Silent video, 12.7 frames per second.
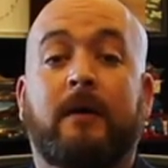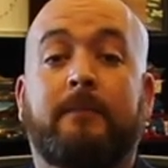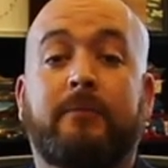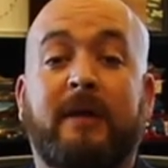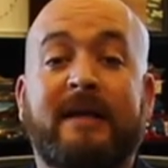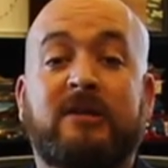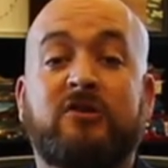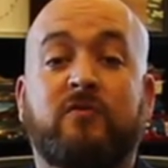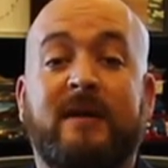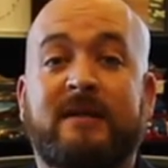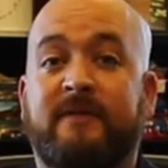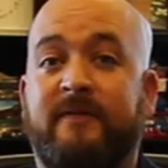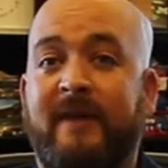place to
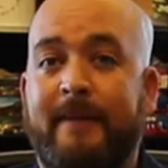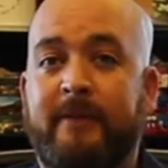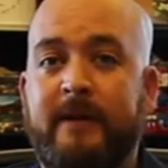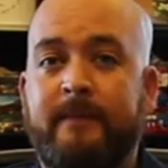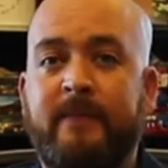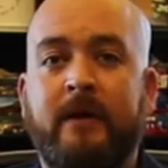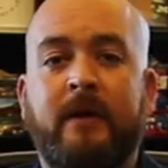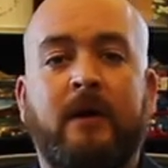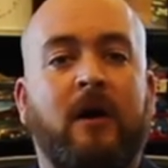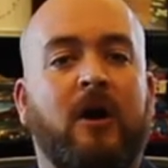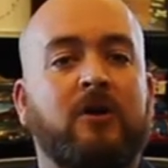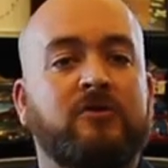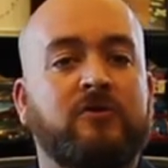raise a family.
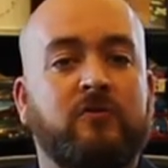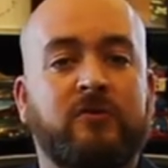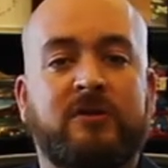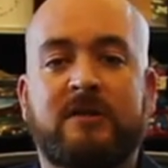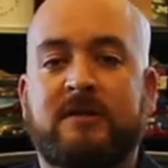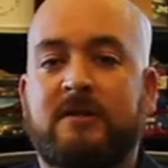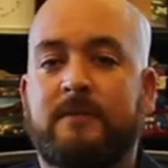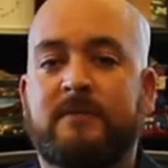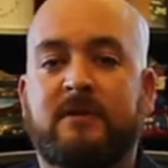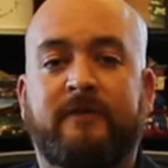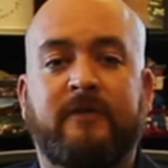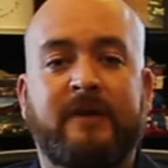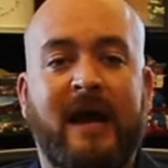Our school systems
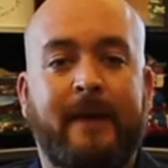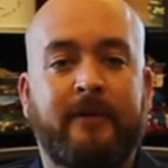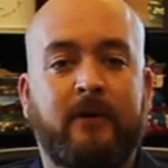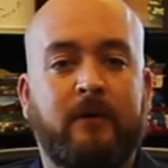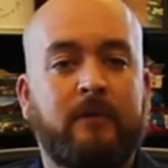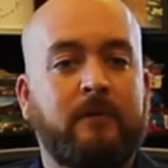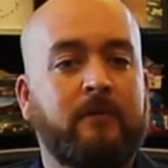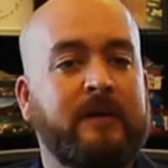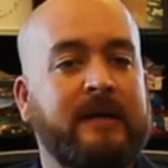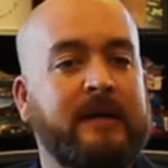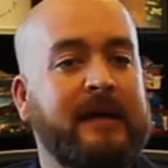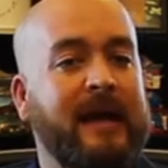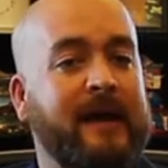are phenomenal.
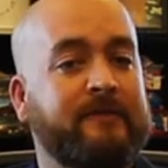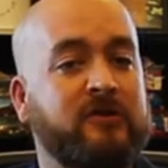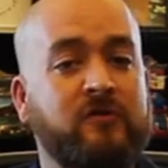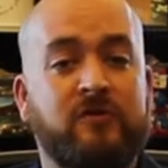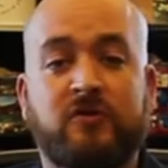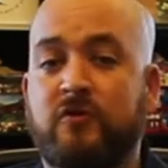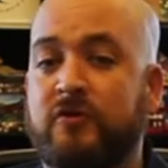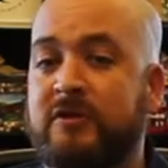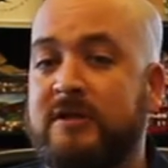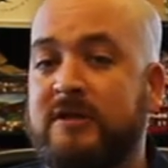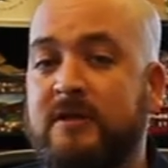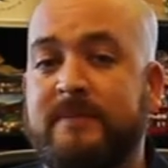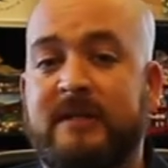We have two school
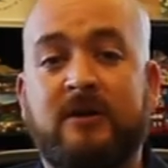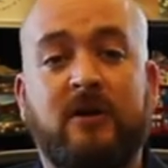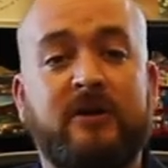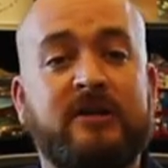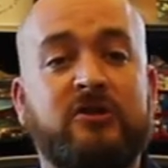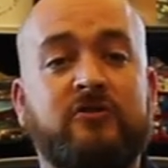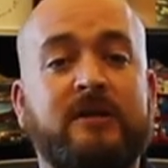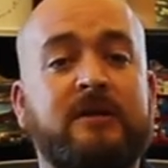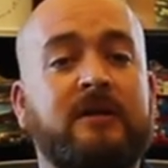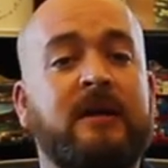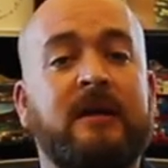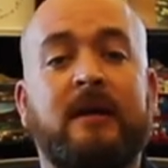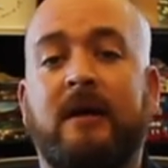systems in our district,
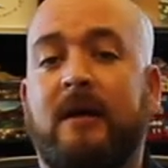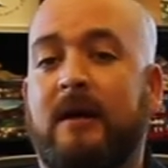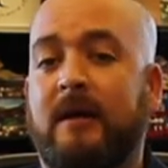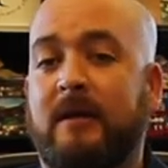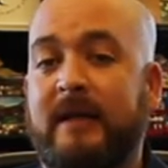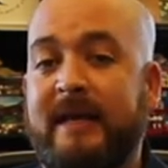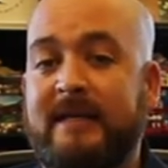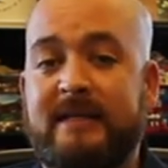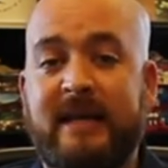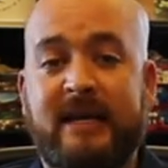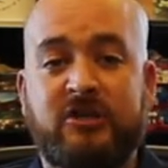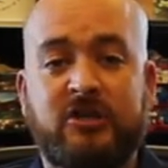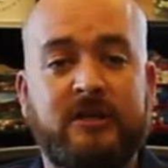Lake
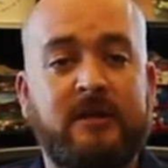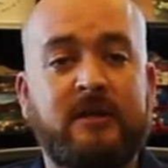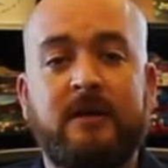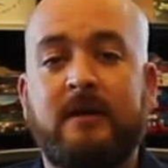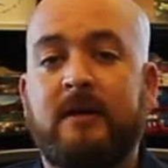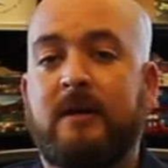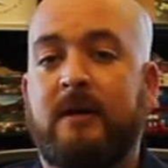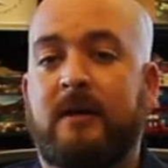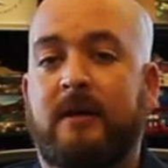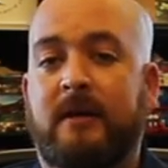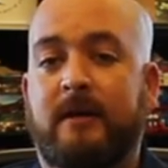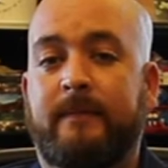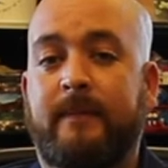Station
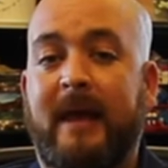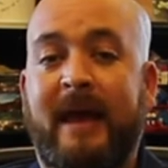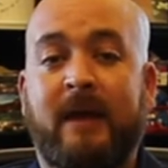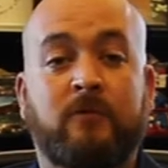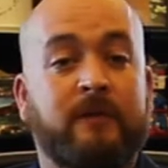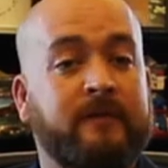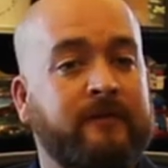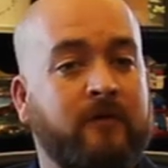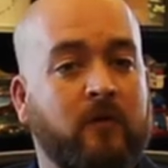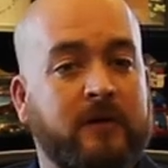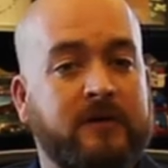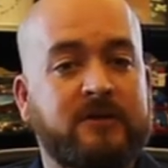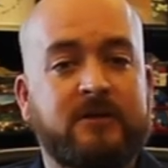and River
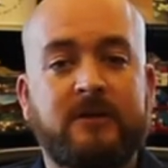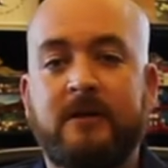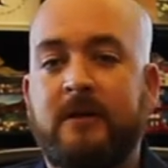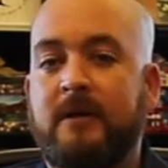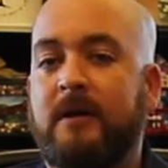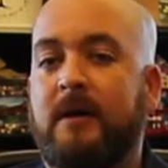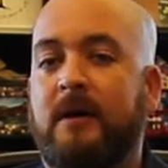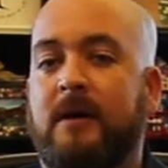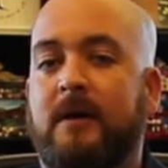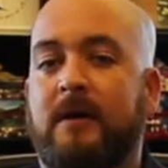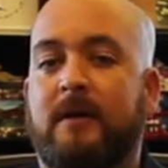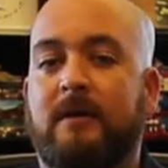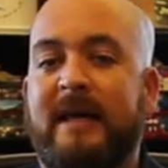Forest.
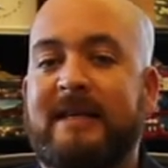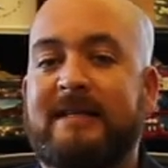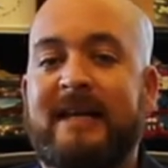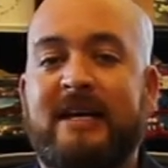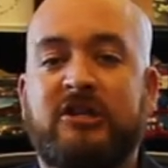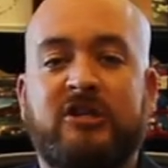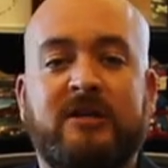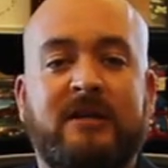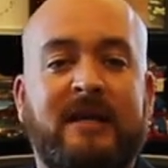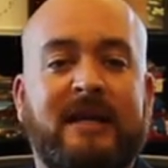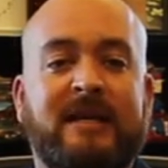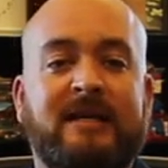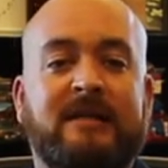Lake Station
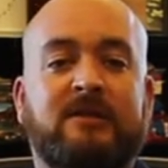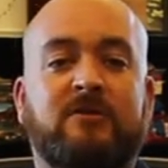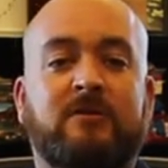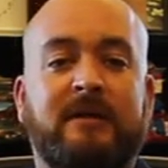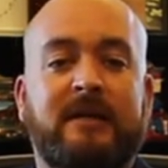is